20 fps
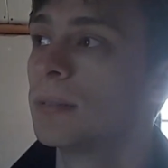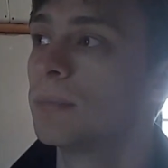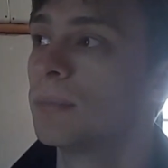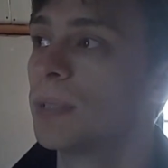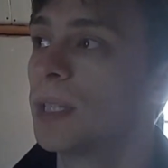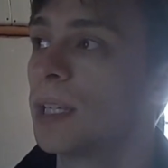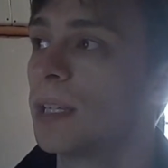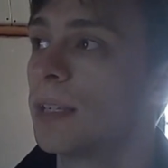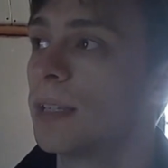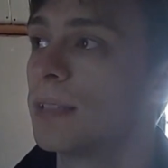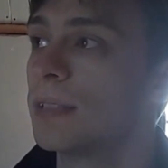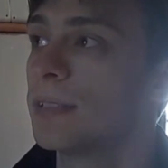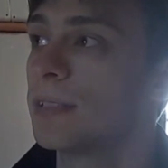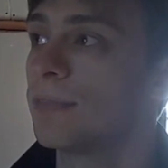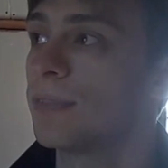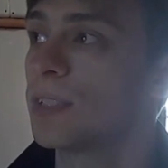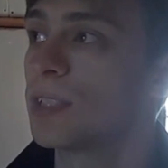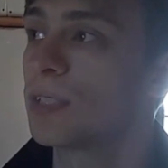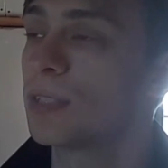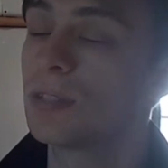Because if
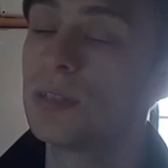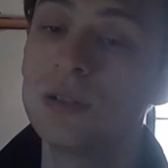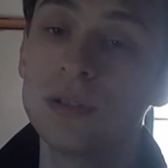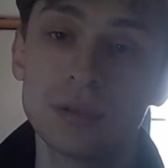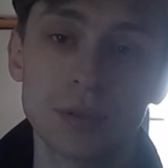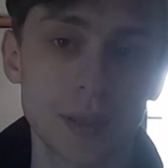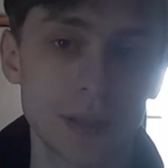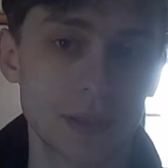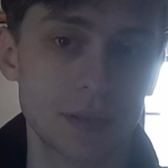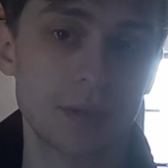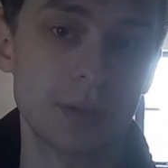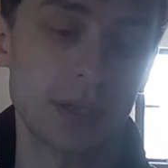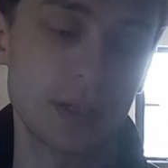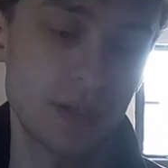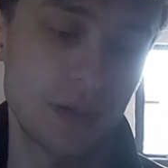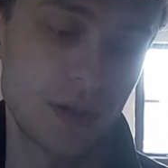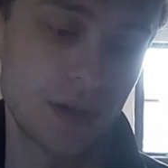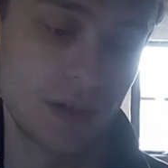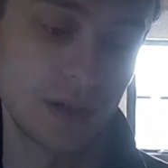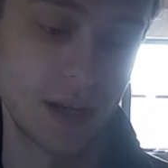it's too direct a
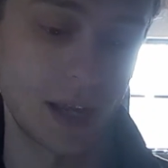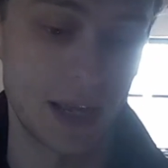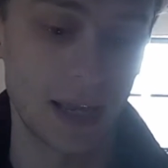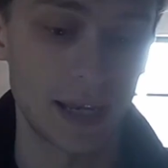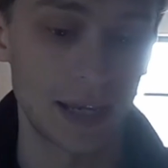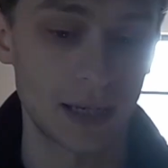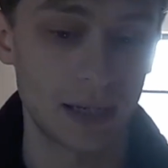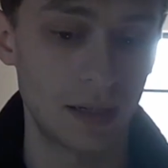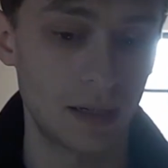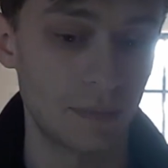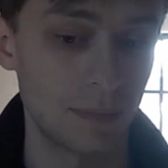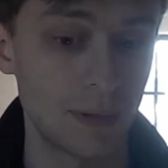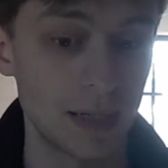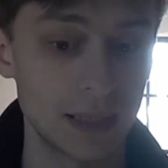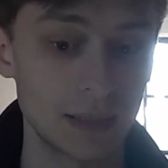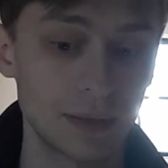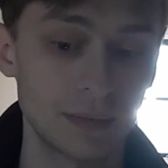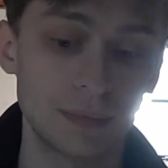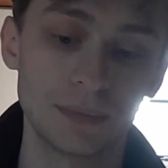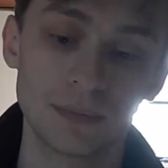question, it
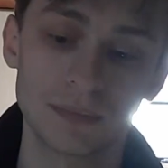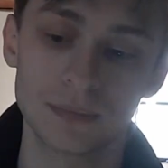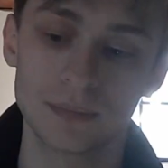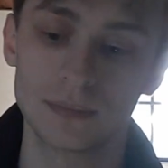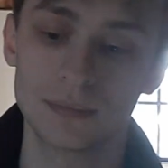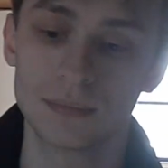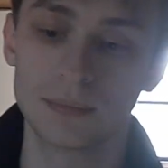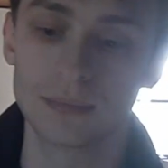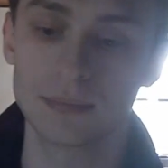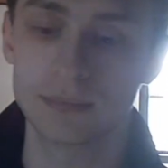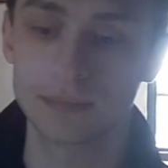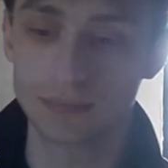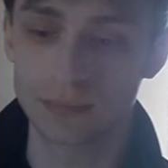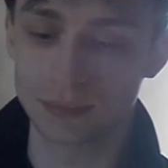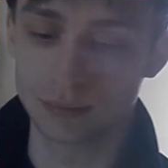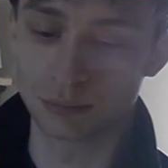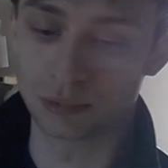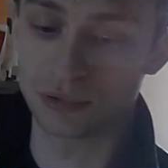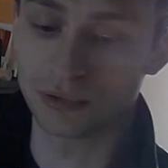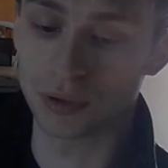may
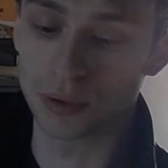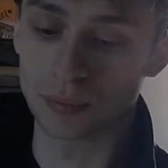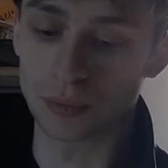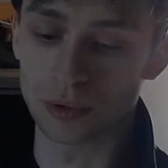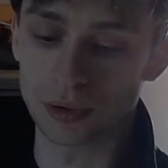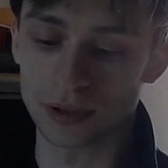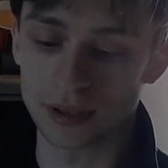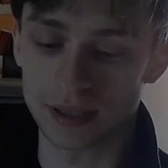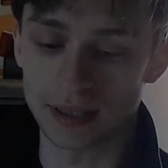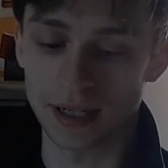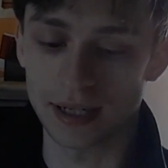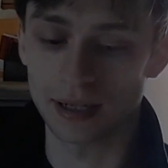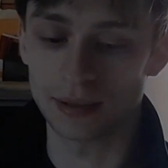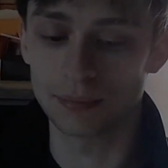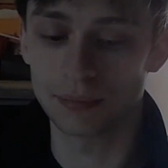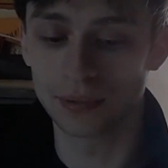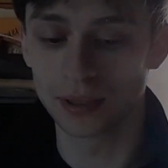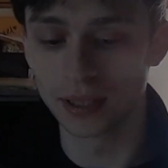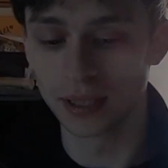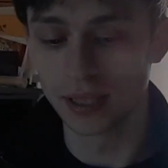reveal more than I'm